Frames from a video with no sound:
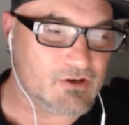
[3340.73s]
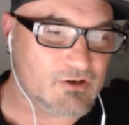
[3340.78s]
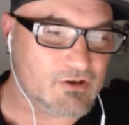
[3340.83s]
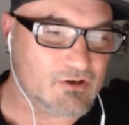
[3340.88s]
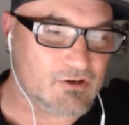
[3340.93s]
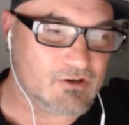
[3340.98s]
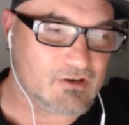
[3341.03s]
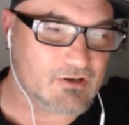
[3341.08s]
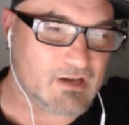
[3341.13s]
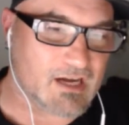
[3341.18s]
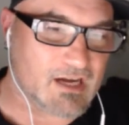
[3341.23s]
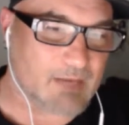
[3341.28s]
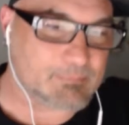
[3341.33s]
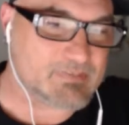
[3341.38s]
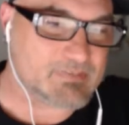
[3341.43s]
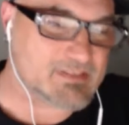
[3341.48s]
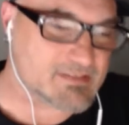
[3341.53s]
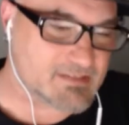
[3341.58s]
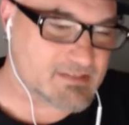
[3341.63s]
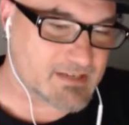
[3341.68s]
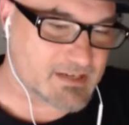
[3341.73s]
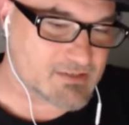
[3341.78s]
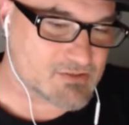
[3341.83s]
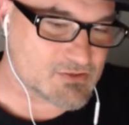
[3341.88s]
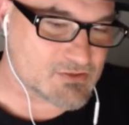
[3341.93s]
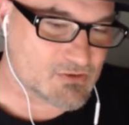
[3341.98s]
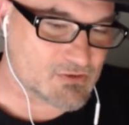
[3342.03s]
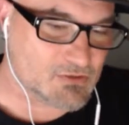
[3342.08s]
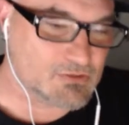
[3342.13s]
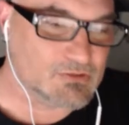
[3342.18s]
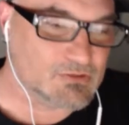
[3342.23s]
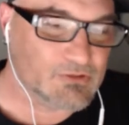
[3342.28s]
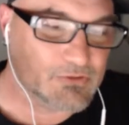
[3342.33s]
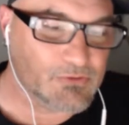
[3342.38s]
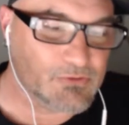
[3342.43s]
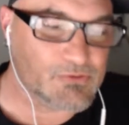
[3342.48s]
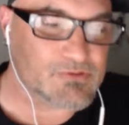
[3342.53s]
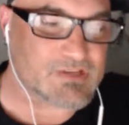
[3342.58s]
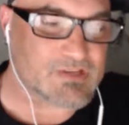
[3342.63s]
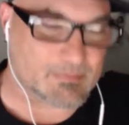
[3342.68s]
earn up to 6 or
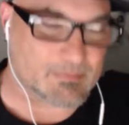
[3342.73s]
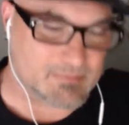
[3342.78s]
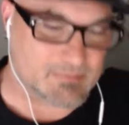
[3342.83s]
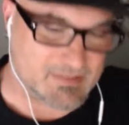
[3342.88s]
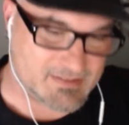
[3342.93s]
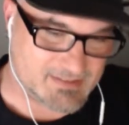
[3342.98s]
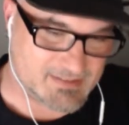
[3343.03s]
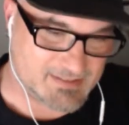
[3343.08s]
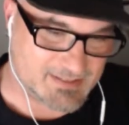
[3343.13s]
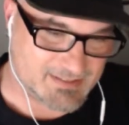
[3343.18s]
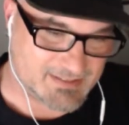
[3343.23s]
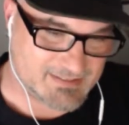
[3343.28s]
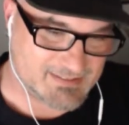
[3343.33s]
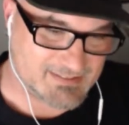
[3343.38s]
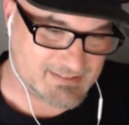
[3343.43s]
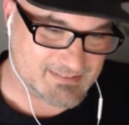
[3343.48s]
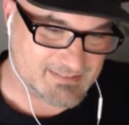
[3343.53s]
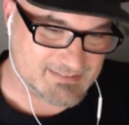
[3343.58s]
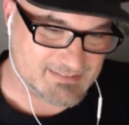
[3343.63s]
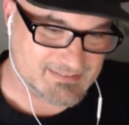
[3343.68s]
lose up to 6.